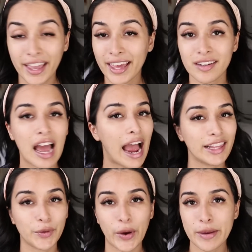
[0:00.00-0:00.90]
Again,
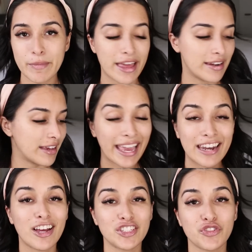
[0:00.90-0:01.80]
highly recommend.
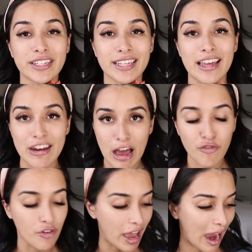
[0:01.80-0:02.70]
Cannot stress
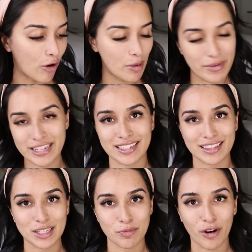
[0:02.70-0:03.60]
enough how
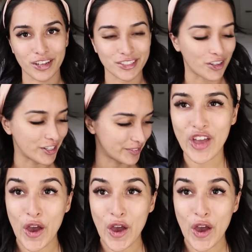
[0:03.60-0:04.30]
amazing these products are.